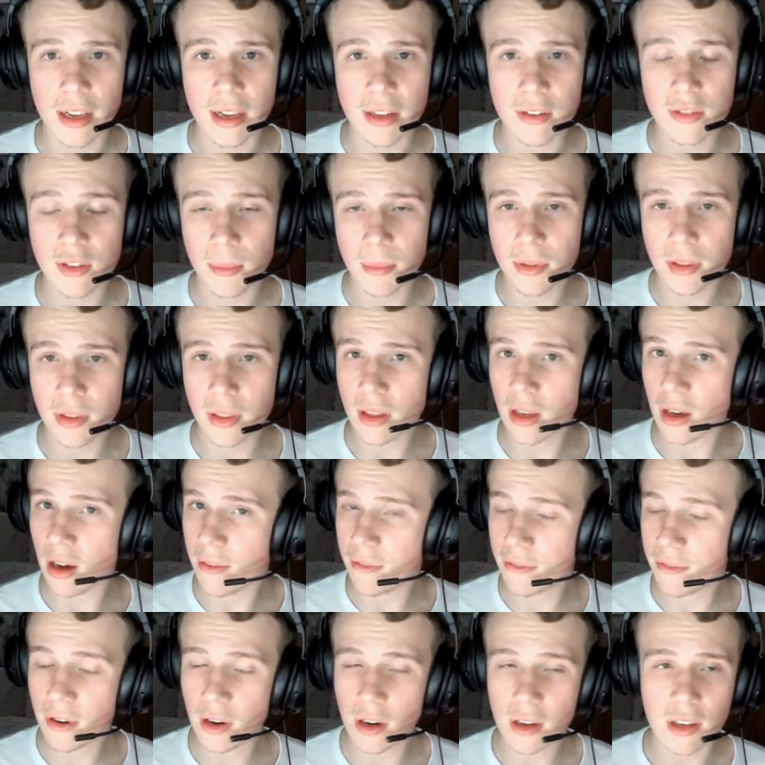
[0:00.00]
It's something that I
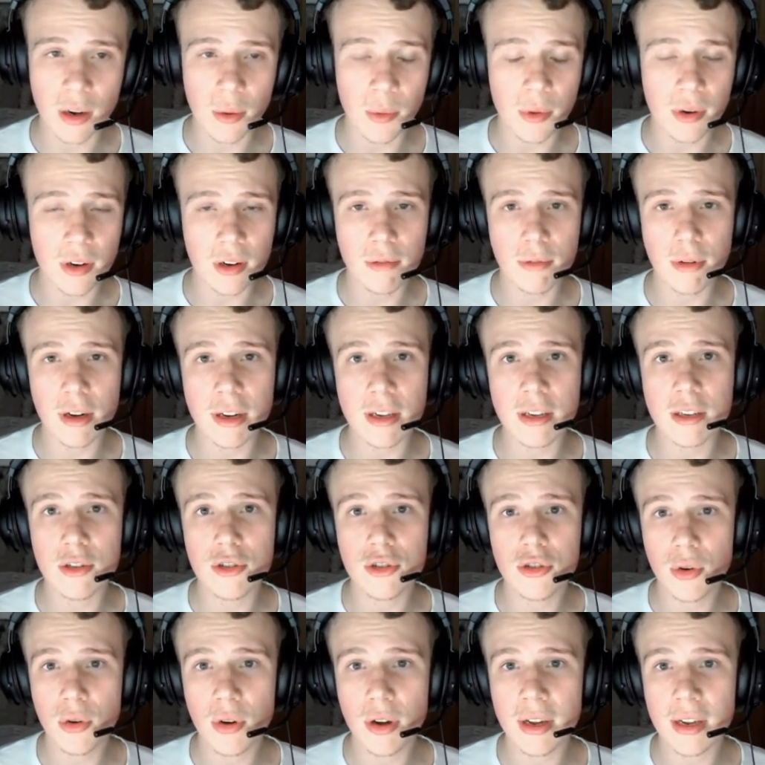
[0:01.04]
feel like I will really
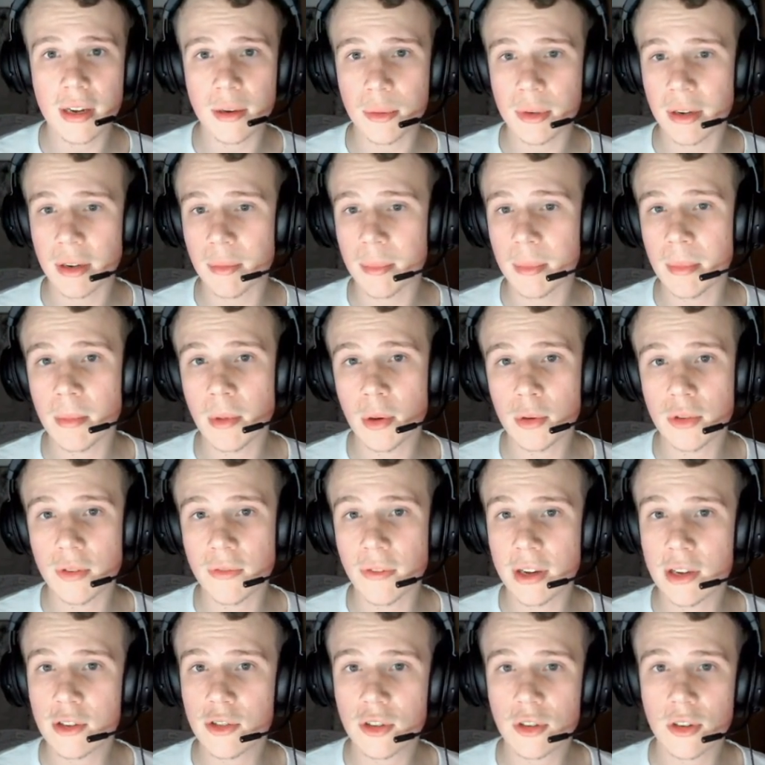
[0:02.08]
enjoy, and it'll give me
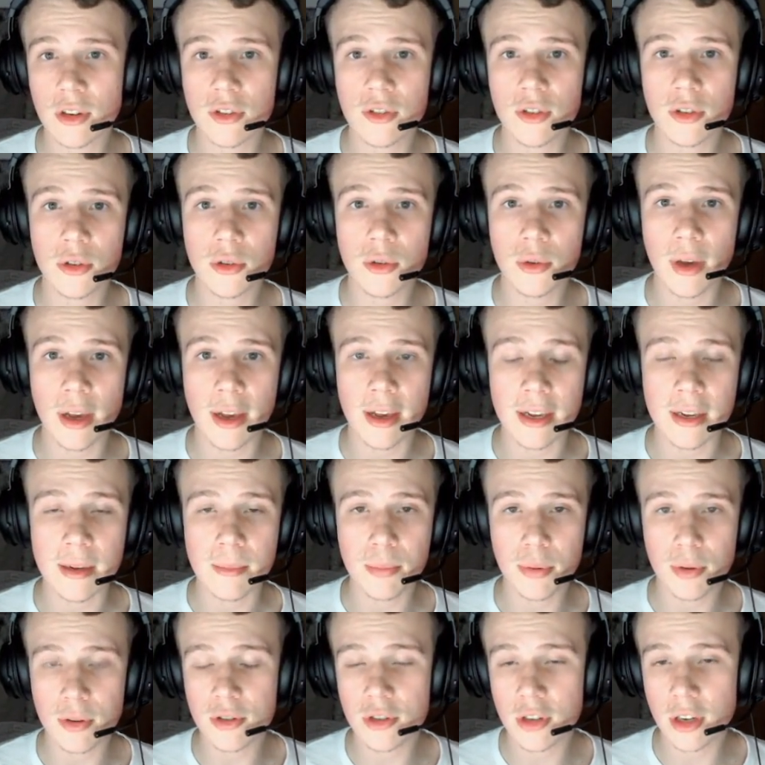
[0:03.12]
motivation to do a
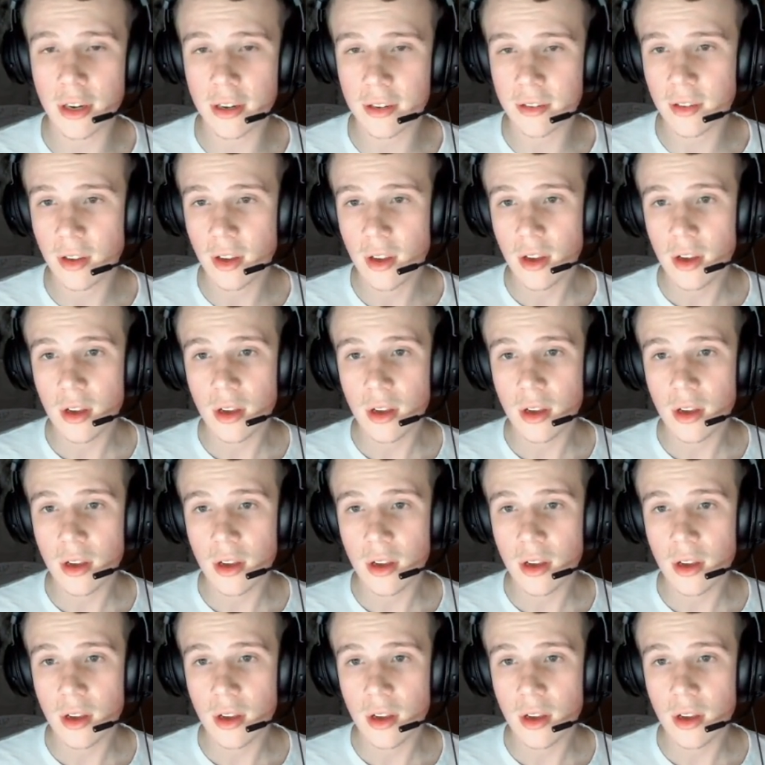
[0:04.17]
project,